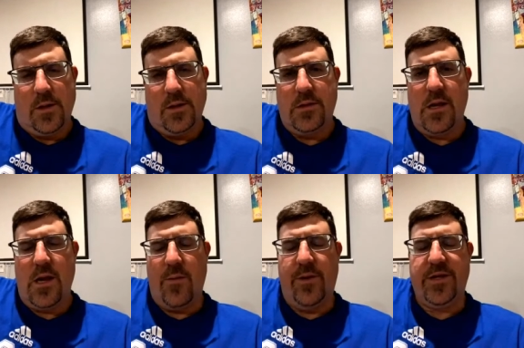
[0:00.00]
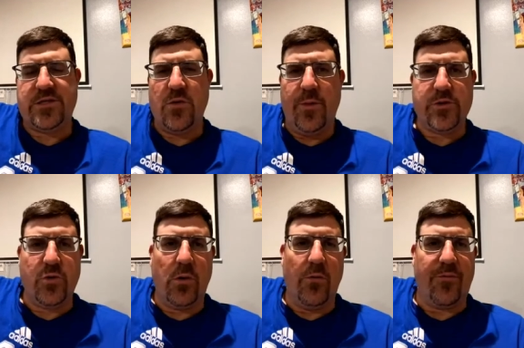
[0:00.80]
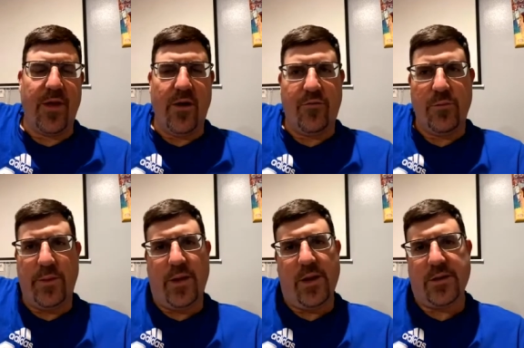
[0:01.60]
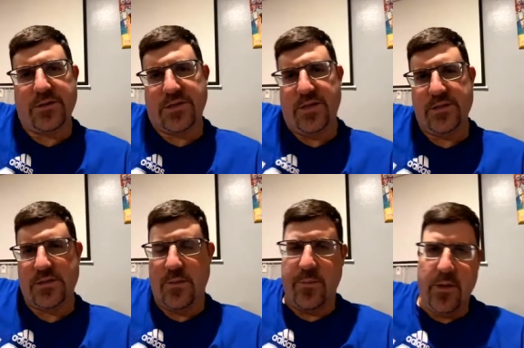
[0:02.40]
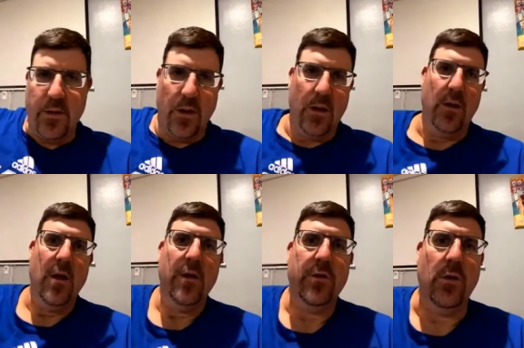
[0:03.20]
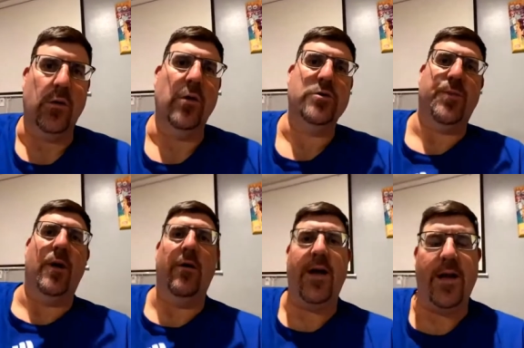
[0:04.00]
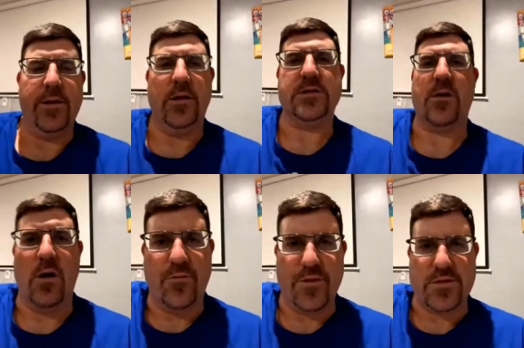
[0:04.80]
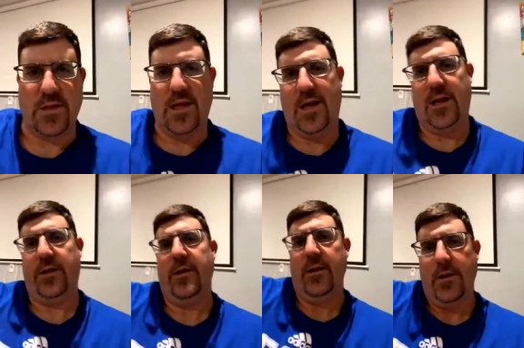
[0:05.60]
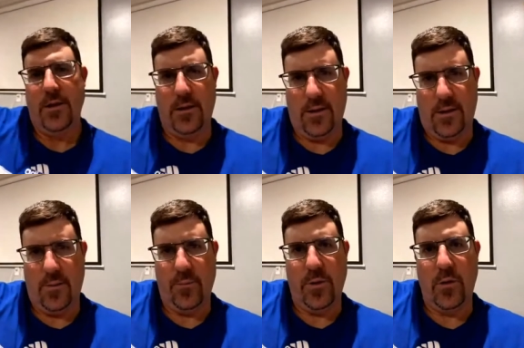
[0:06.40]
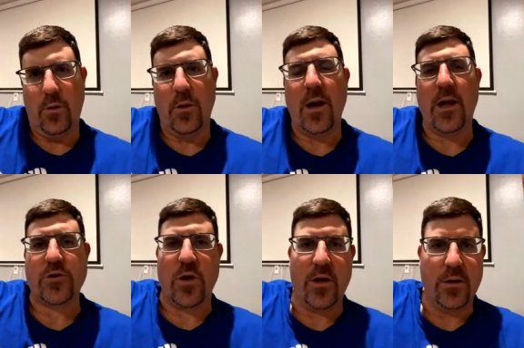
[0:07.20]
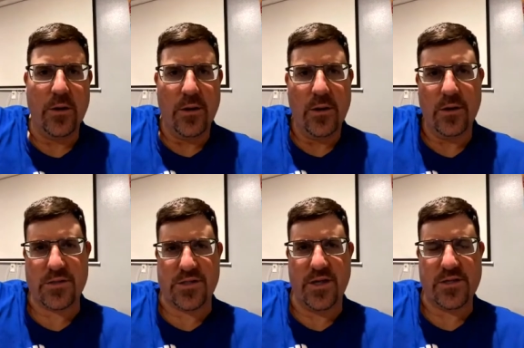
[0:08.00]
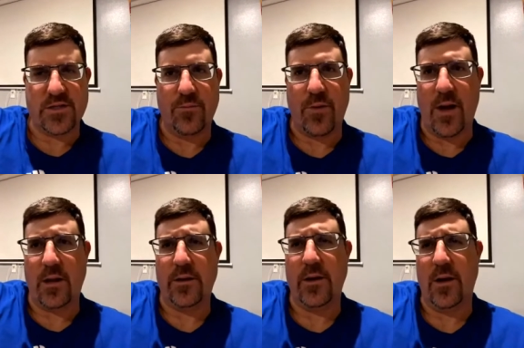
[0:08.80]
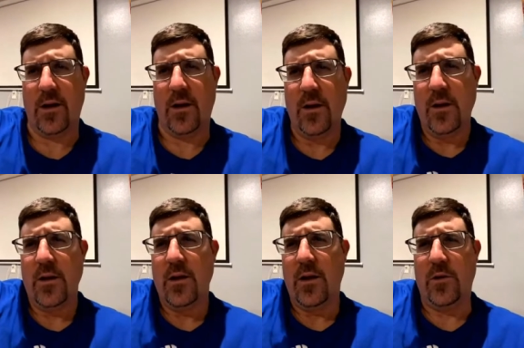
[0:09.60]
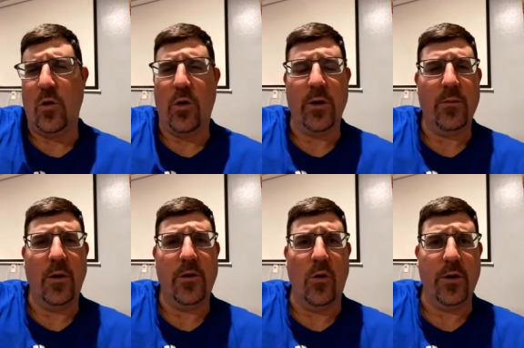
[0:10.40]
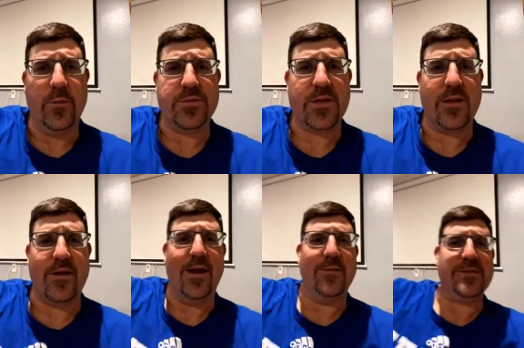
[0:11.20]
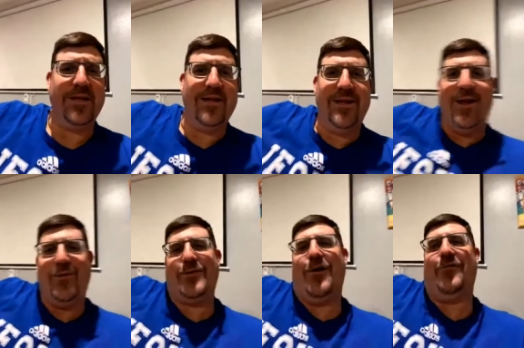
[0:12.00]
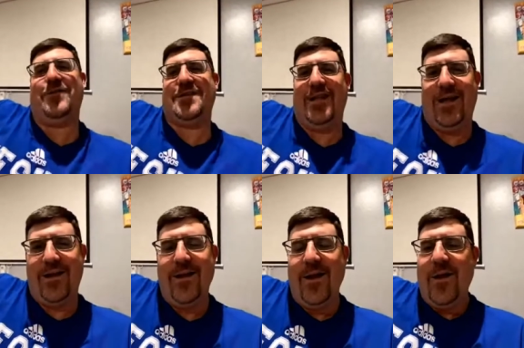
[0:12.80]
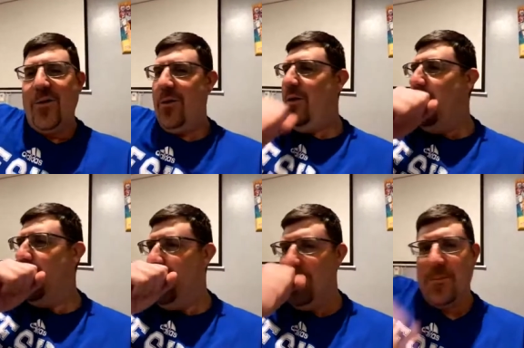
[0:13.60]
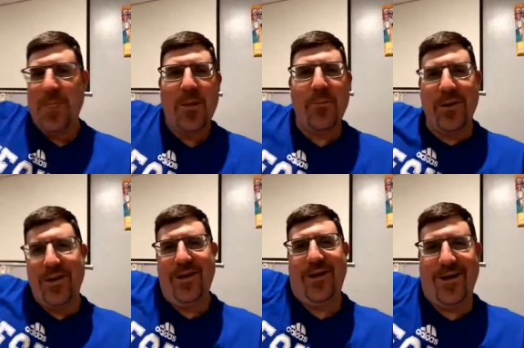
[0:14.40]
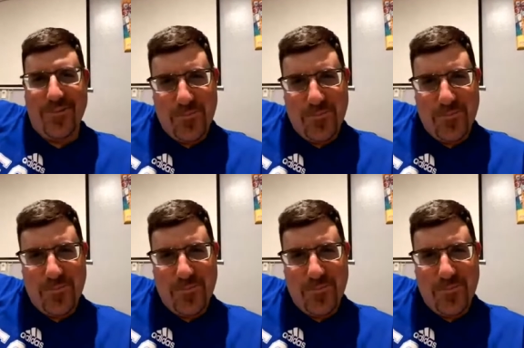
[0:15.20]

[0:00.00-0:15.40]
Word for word: Yeah, I mean, there's so much growth there from the beginning of the season. I mean, uh, you know, Coach Paul Hattie does our offensive line. Um, you know, I try to assist and probably uh, annoy him, annoy him at times getting in there with the offensive line. You can annoy Hattie. He but he, uh,